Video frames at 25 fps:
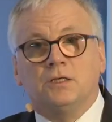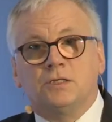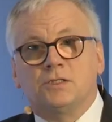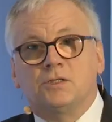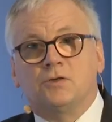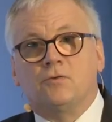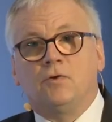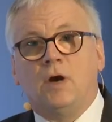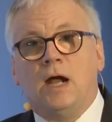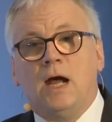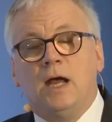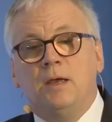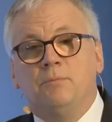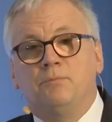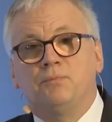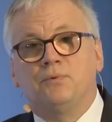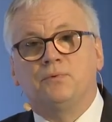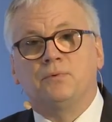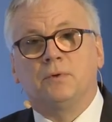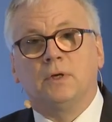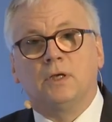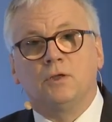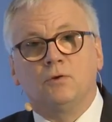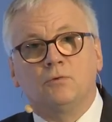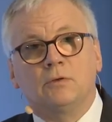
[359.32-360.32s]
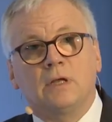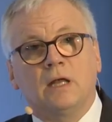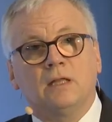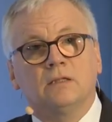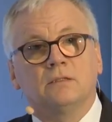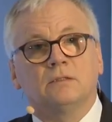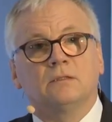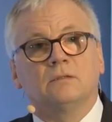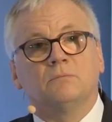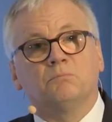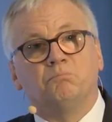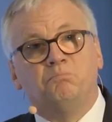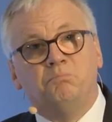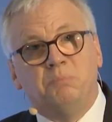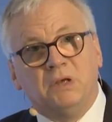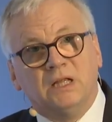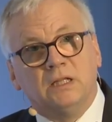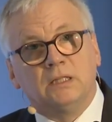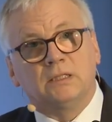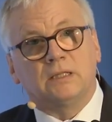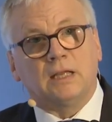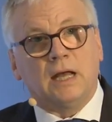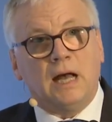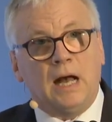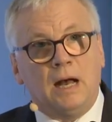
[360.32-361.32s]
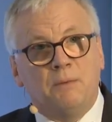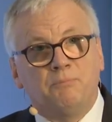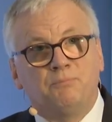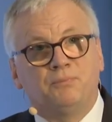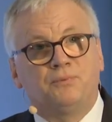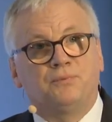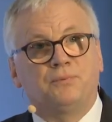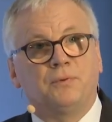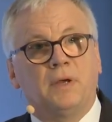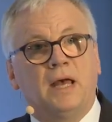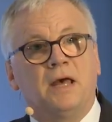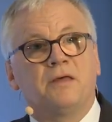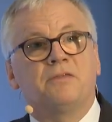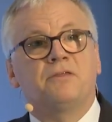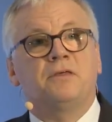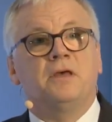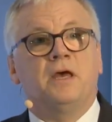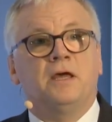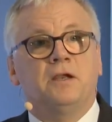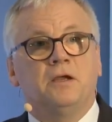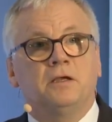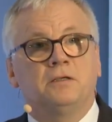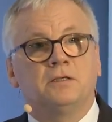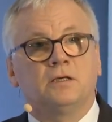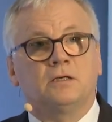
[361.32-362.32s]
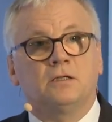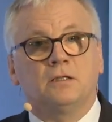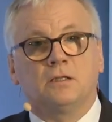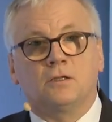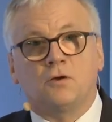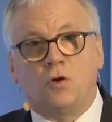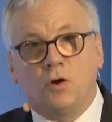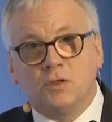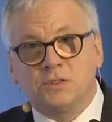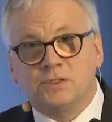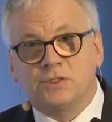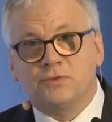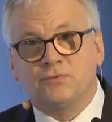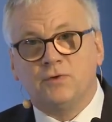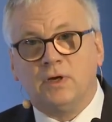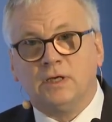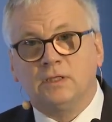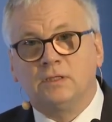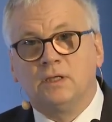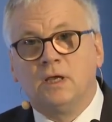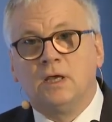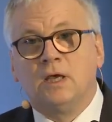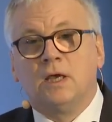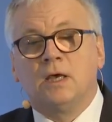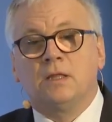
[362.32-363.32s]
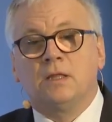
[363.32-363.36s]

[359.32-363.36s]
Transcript: describe, you can build up a theoretical construct